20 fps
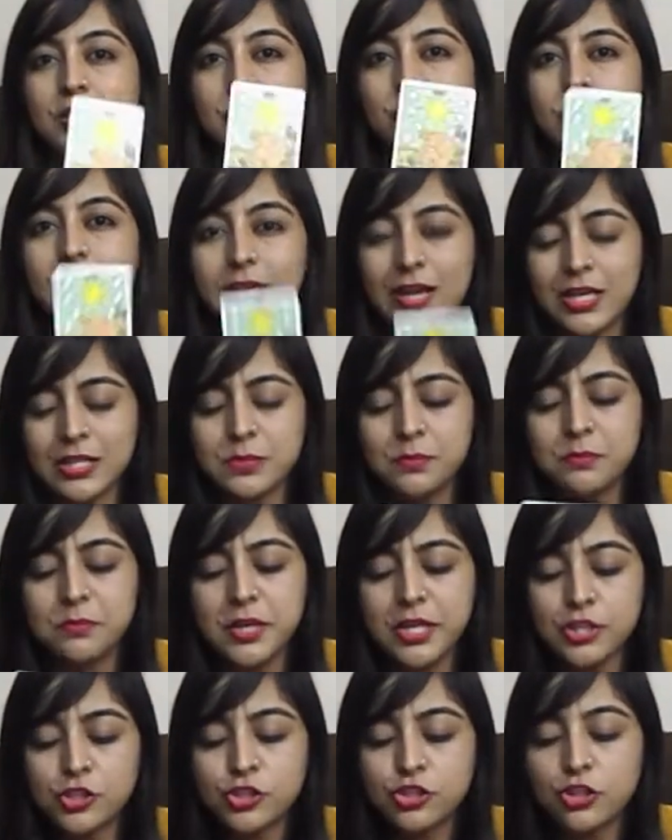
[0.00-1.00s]
So yes,
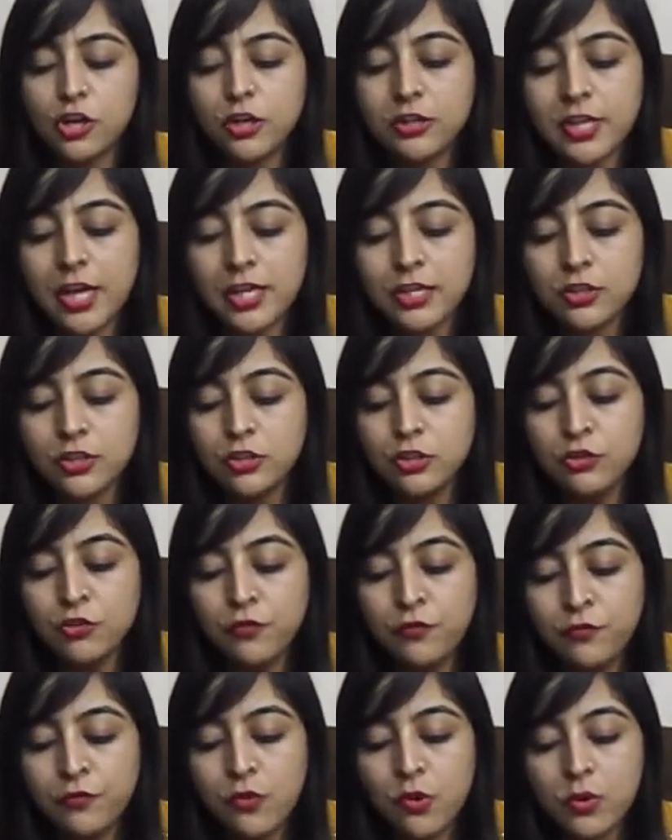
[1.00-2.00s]
make sure that, you know,
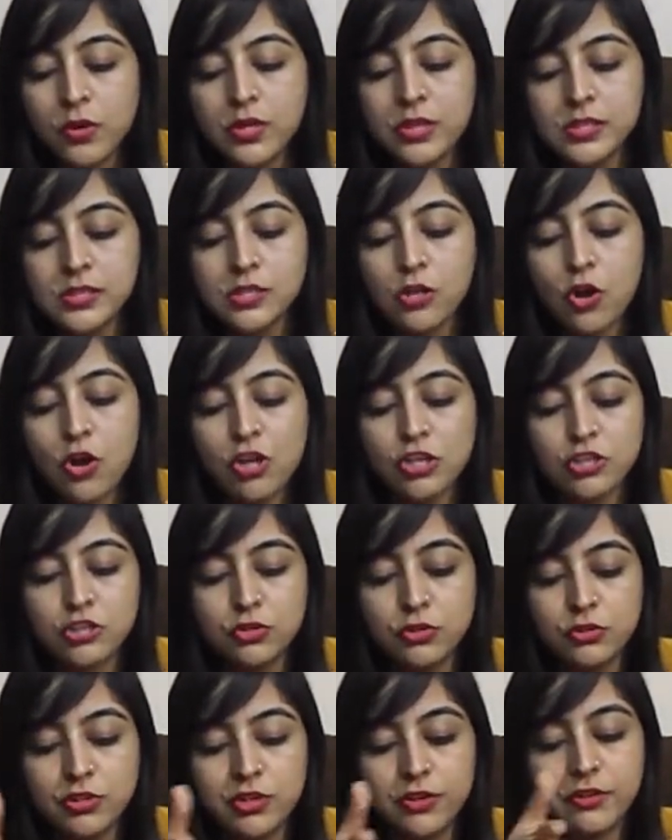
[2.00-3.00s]
you focus
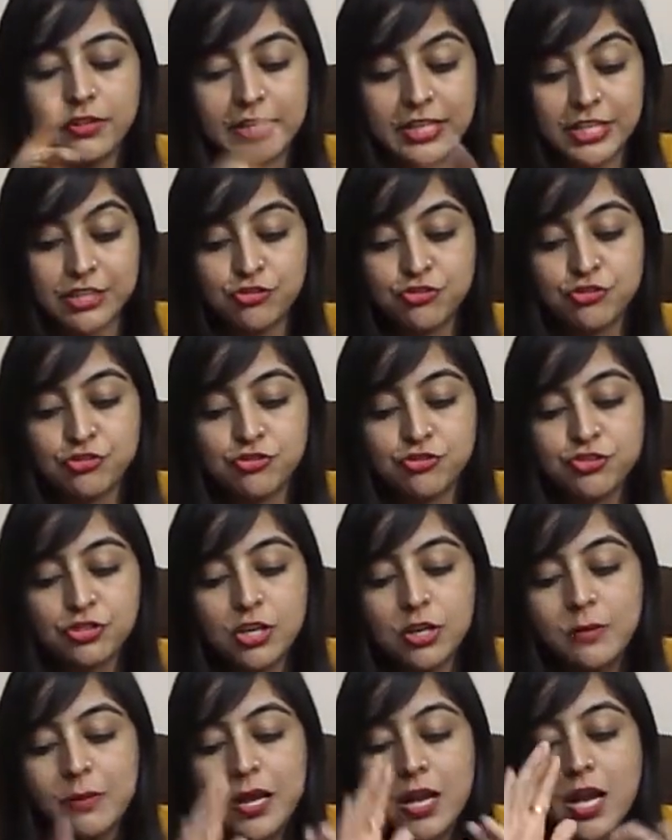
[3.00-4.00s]
onto the
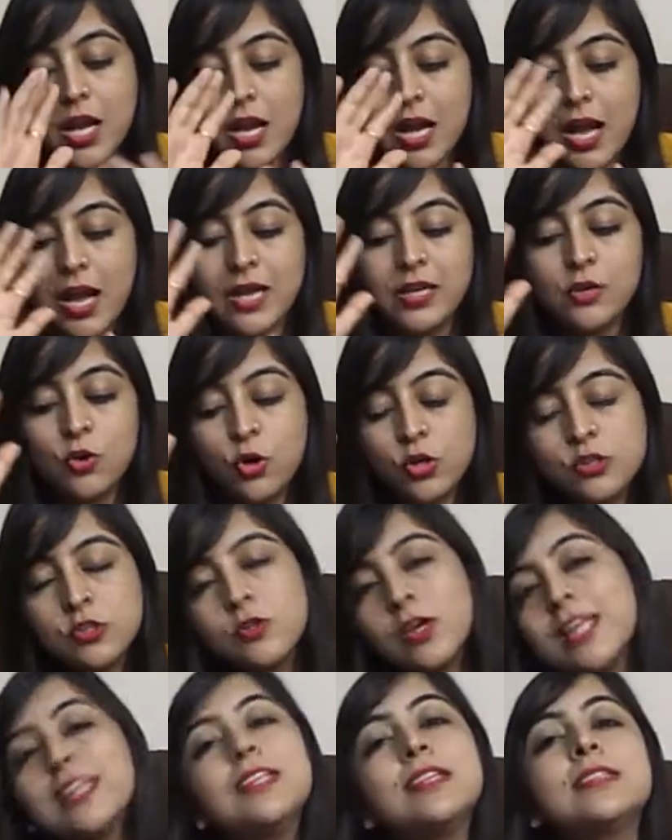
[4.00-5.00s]
relationship, and
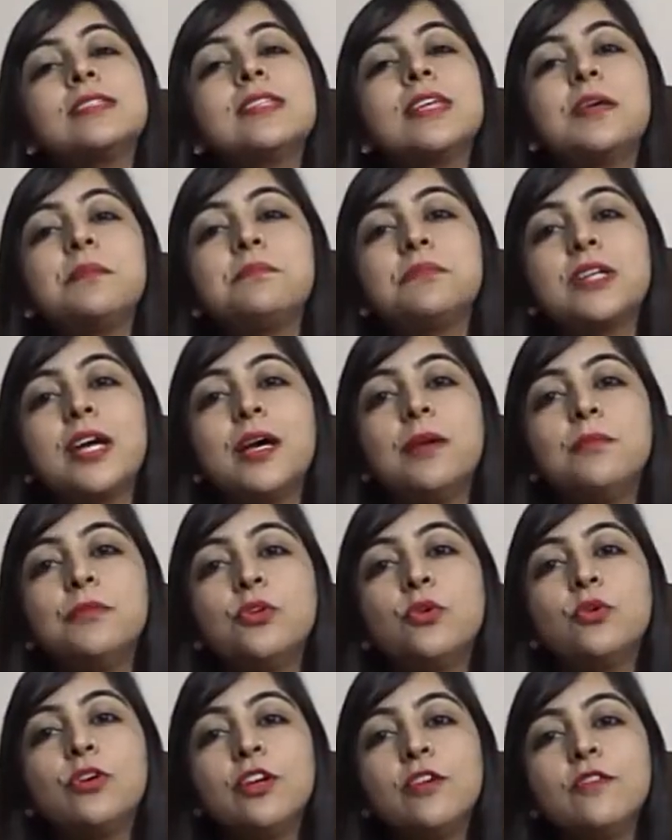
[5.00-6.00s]
also at the same time
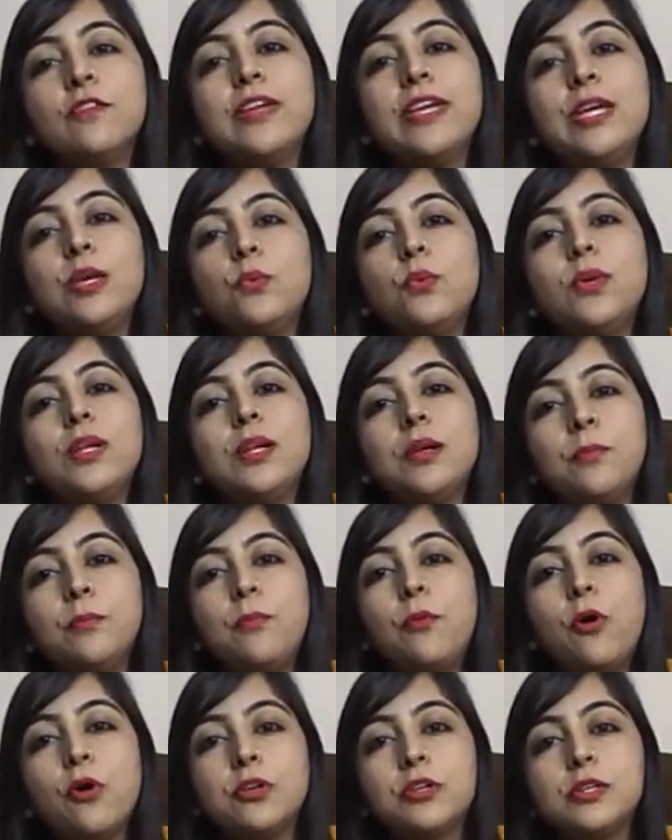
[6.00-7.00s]
you give equal
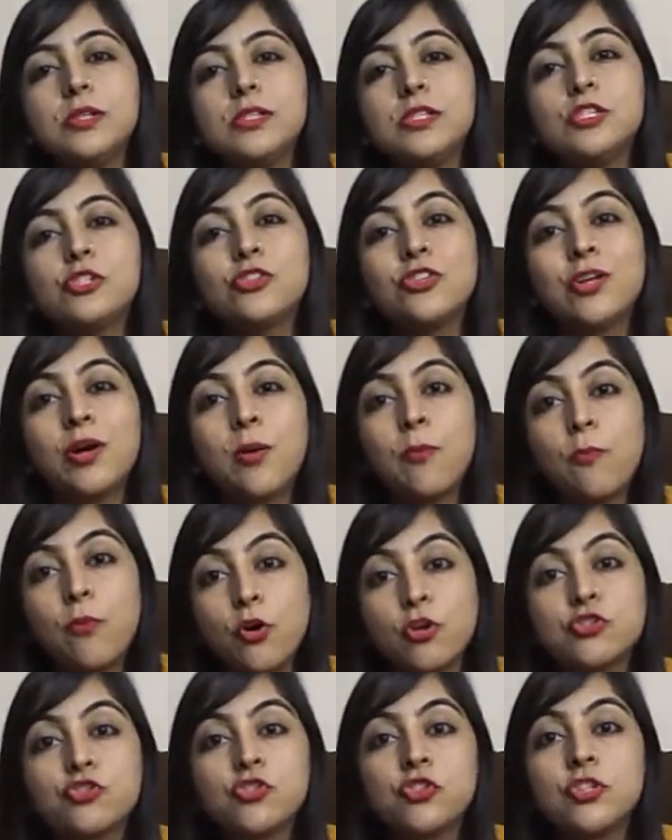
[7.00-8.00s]
importance to the
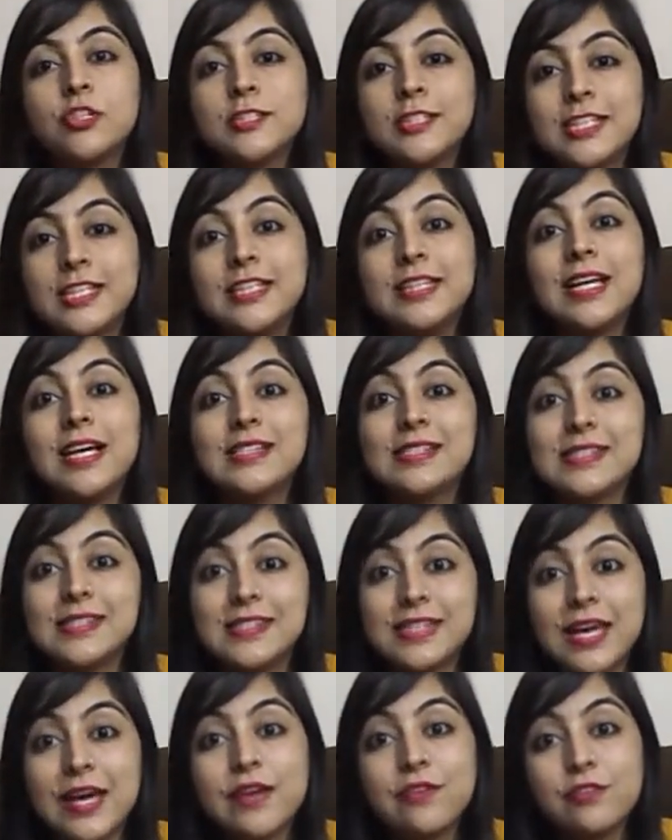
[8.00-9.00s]
opportunity that's
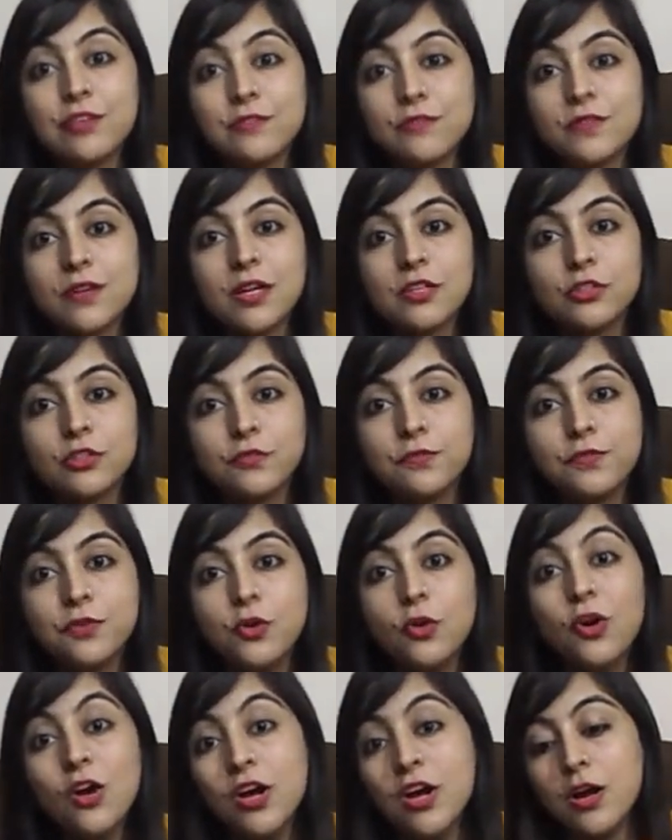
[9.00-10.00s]
there in front of
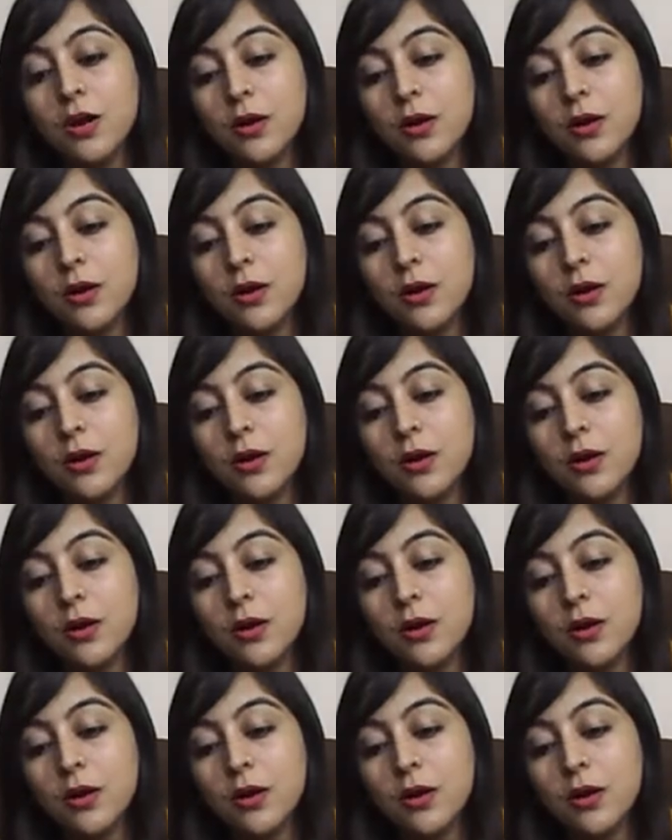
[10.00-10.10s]
you.